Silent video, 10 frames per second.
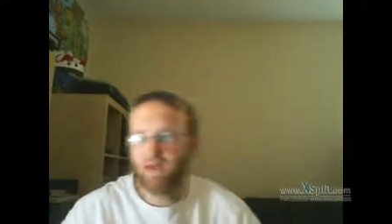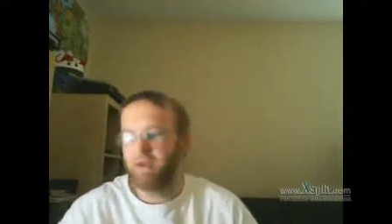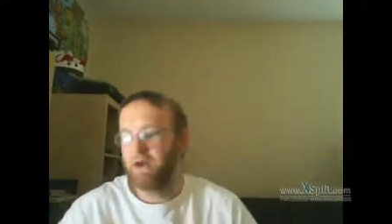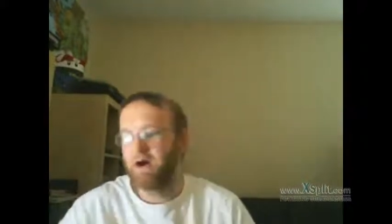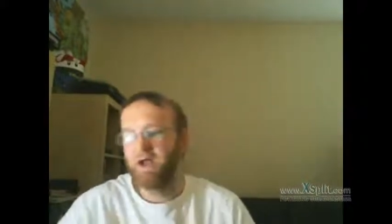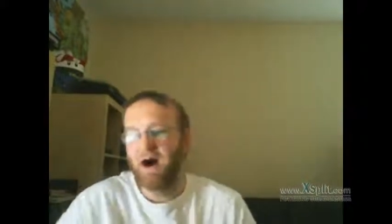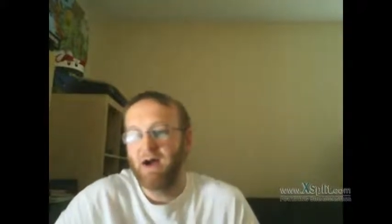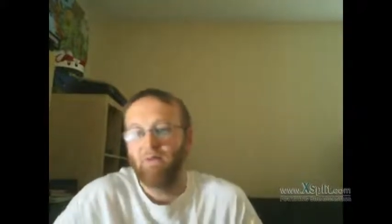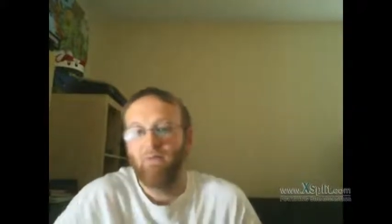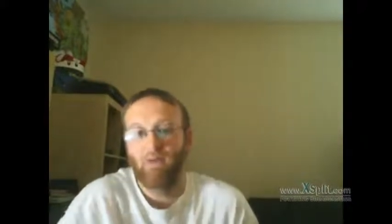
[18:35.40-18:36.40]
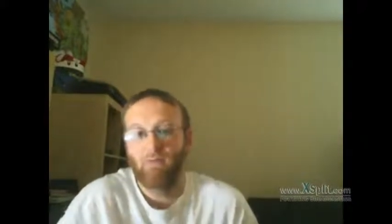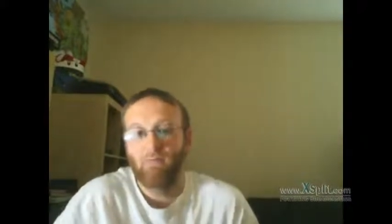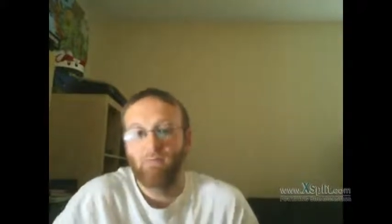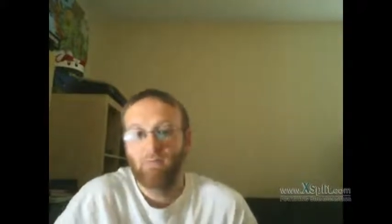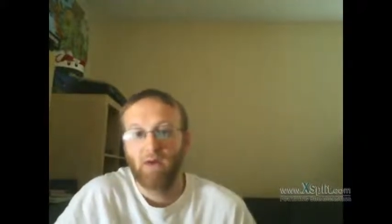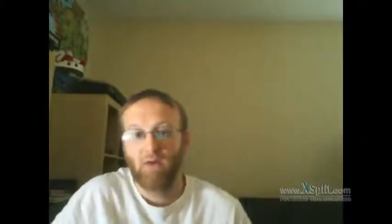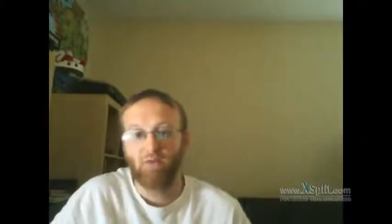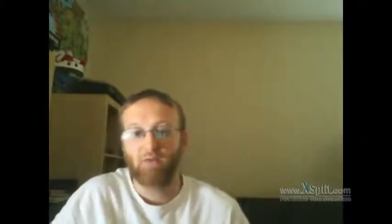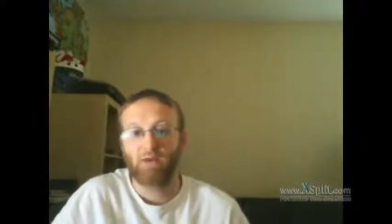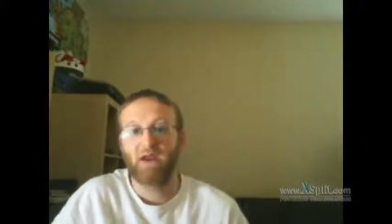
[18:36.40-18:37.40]
and done, I was still
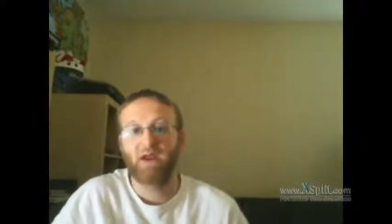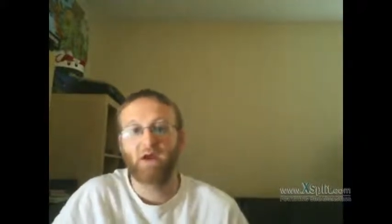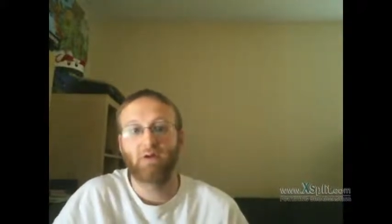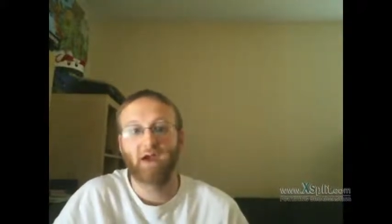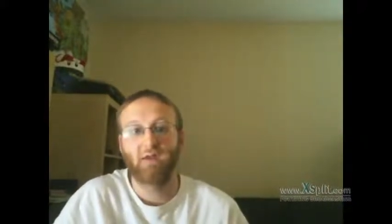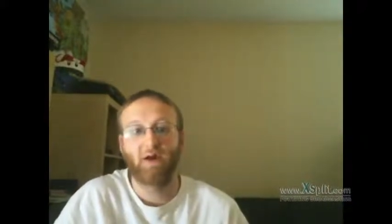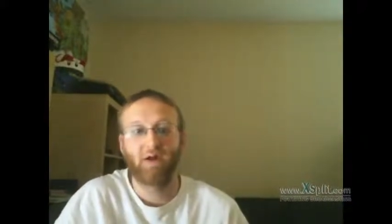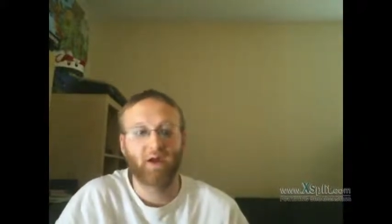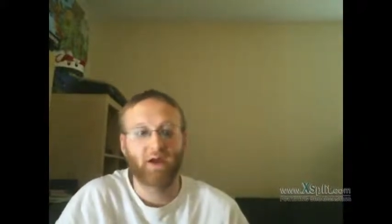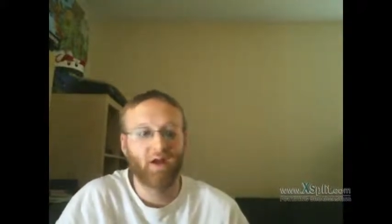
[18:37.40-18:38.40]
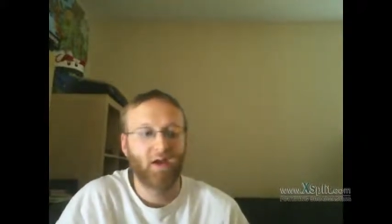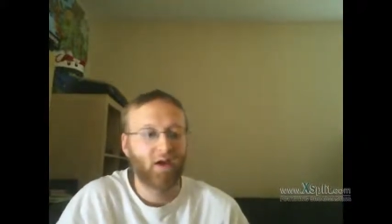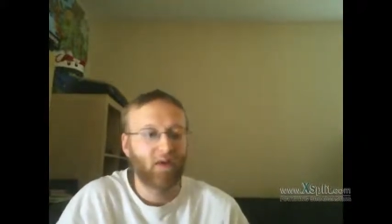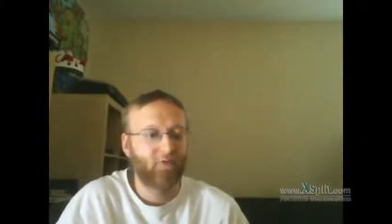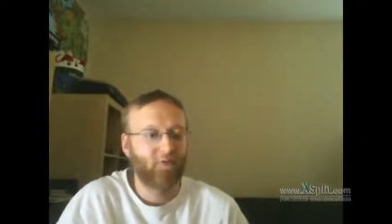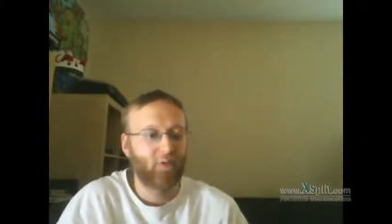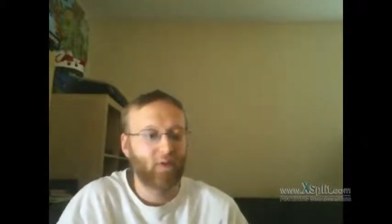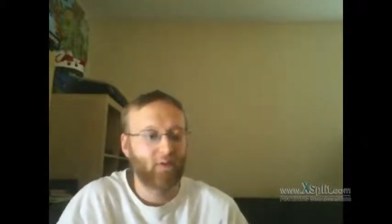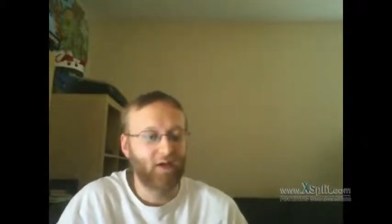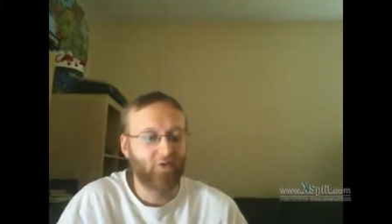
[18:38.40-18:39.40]
ready to go game hunting. So
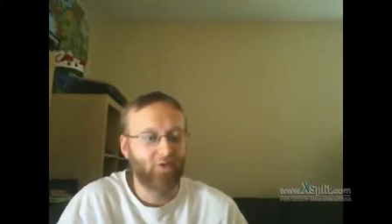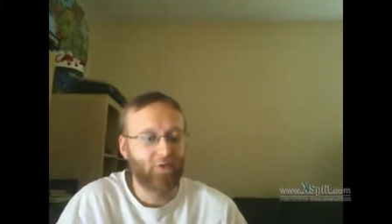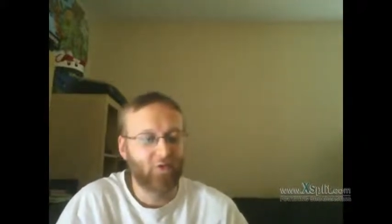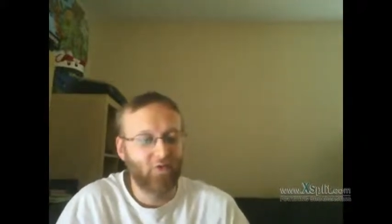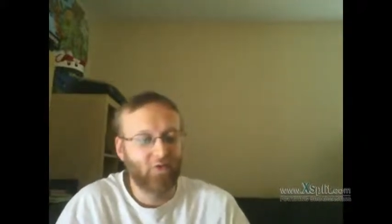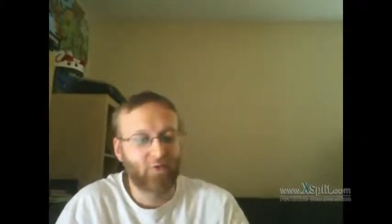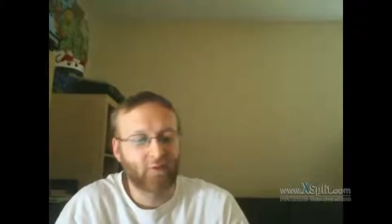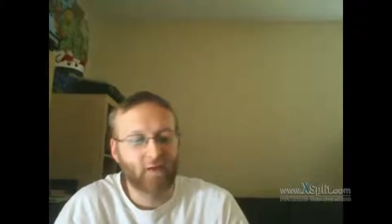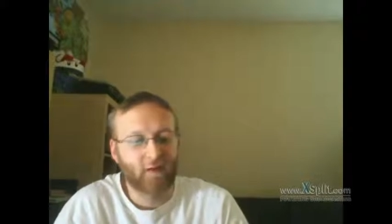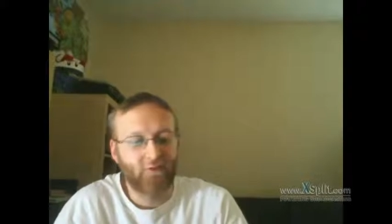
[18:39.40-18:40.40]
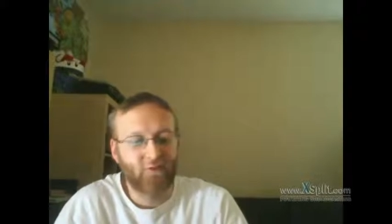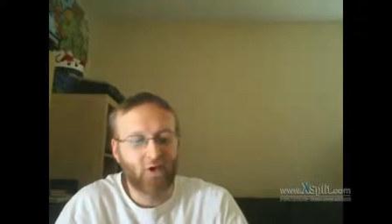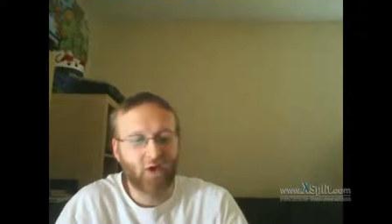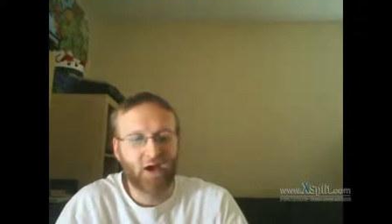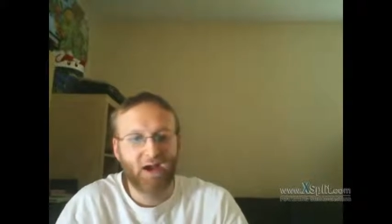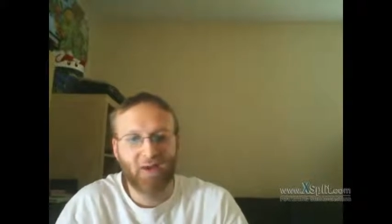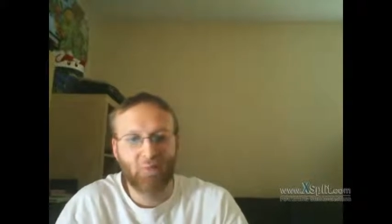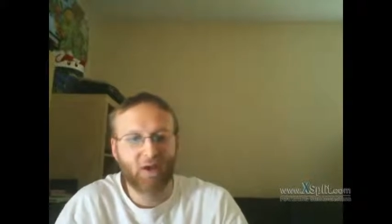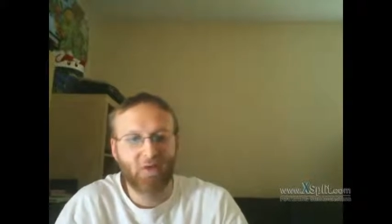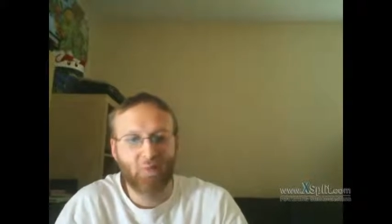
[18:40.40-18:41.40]
we went to a little store. It's called
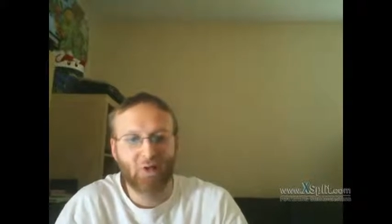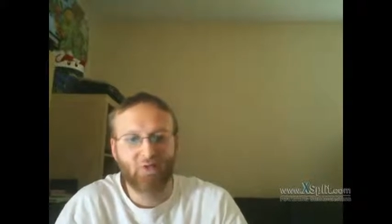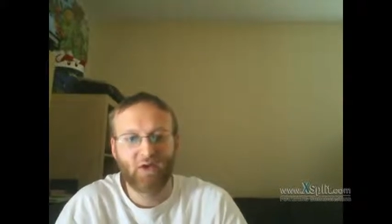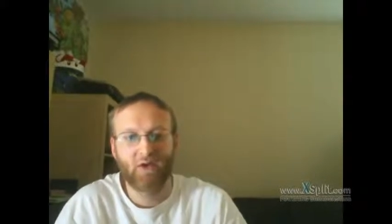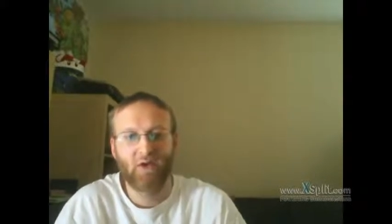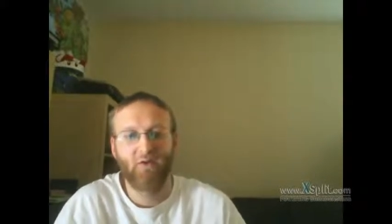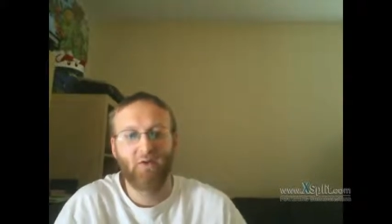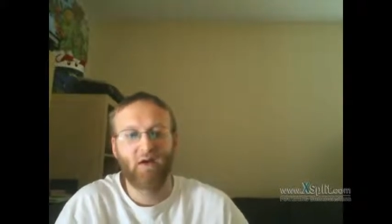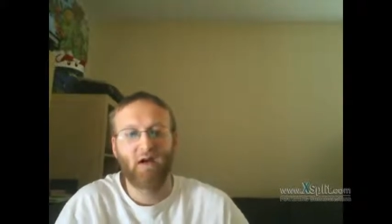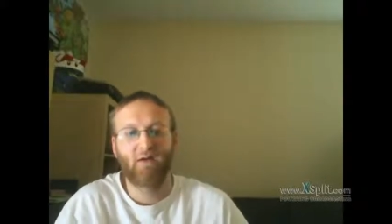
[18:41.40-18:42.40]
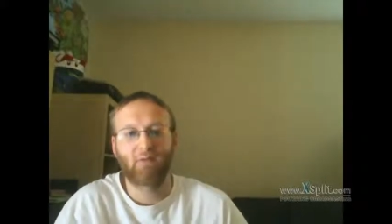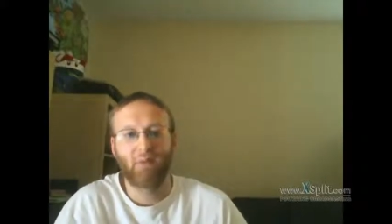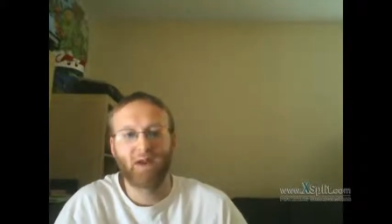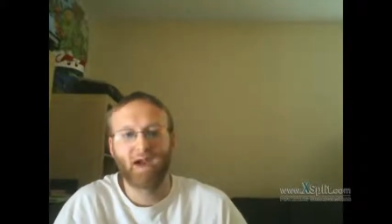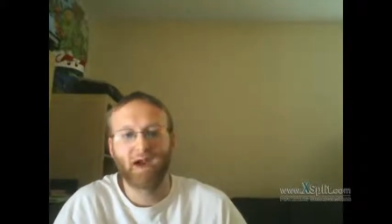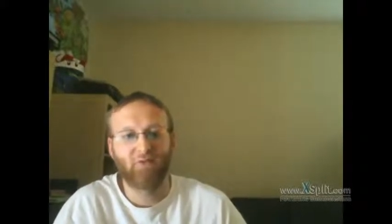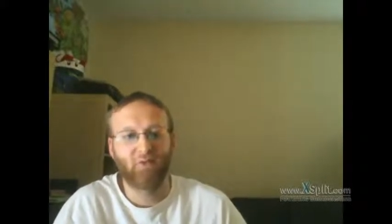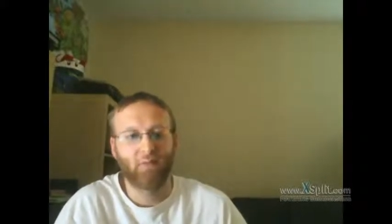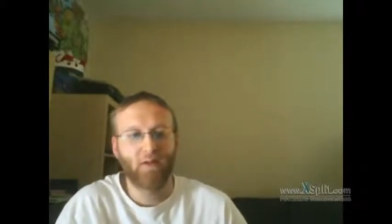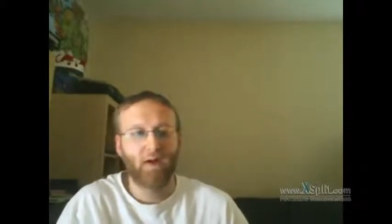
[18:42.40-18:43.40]
Half Price Books. I don't know if everybody has
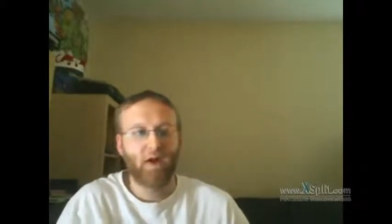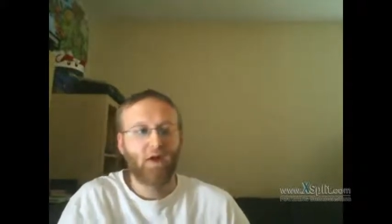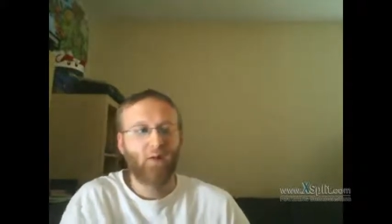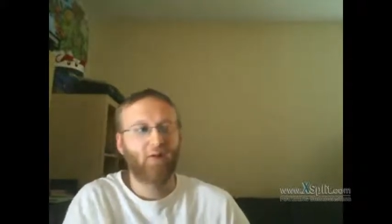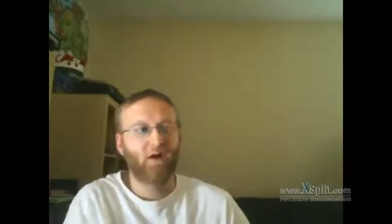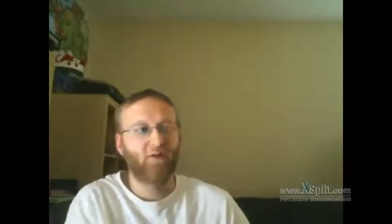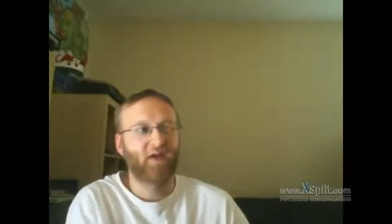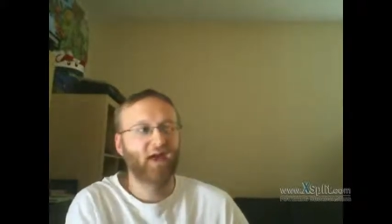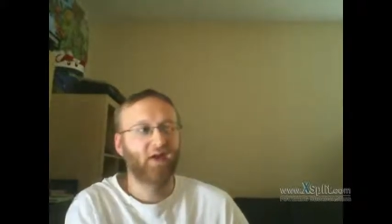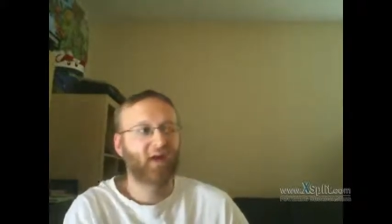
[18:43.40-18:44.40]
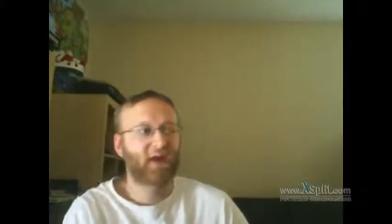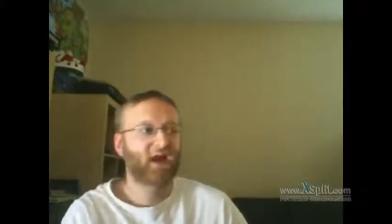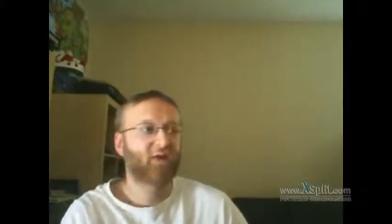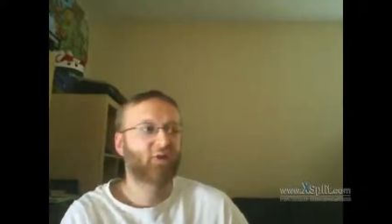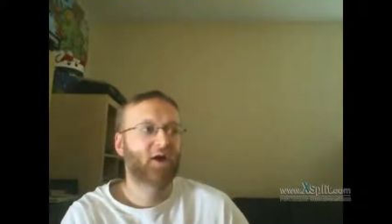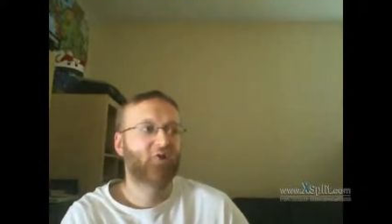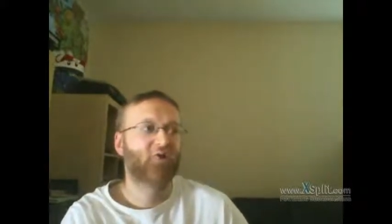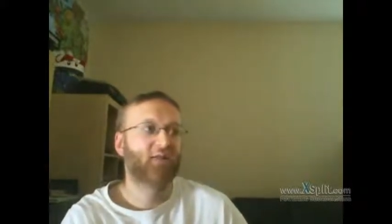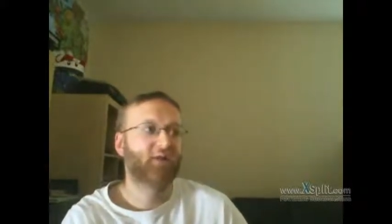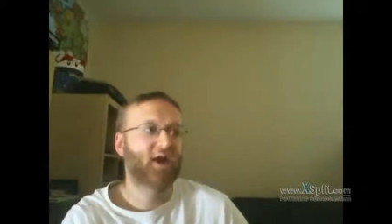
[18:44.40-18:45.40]
them, but they have like half price
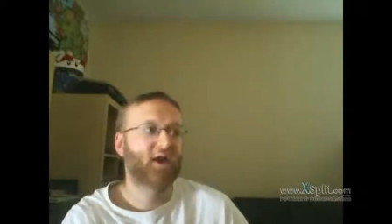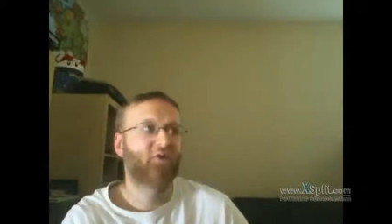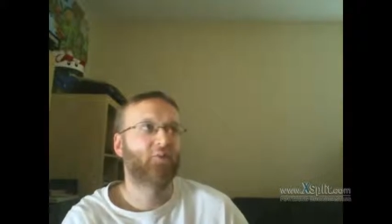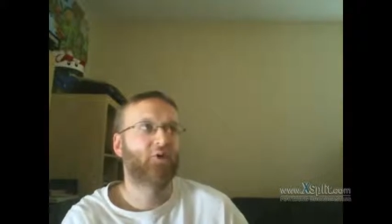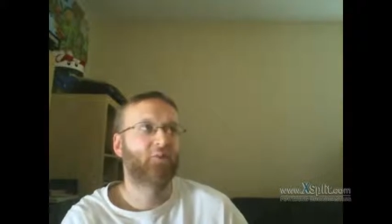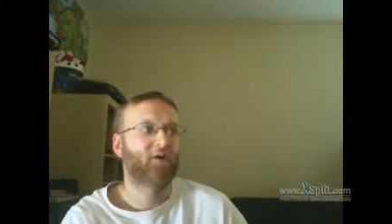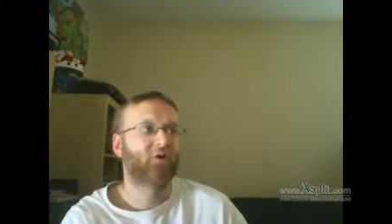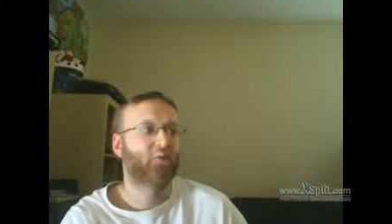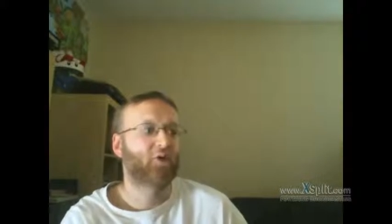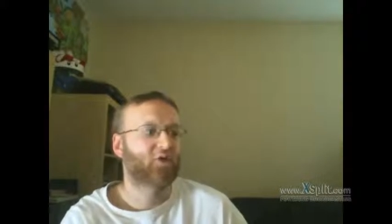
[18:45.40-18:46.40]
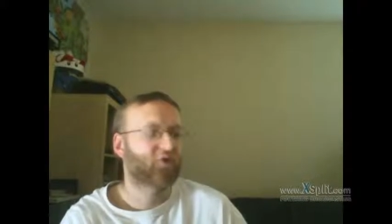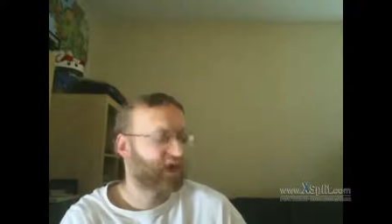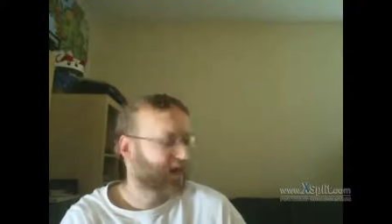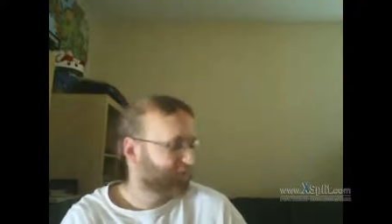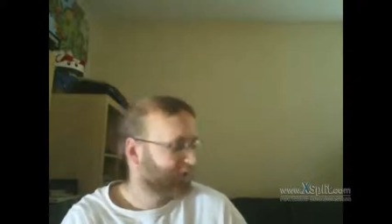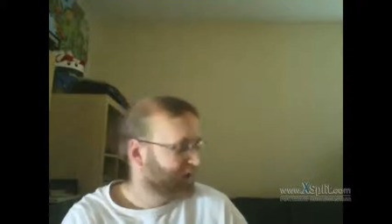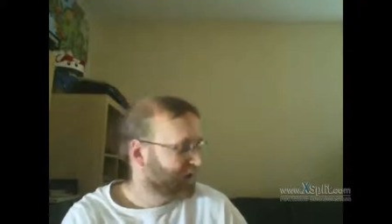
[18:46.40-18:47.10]
DVDs, movies, books, games.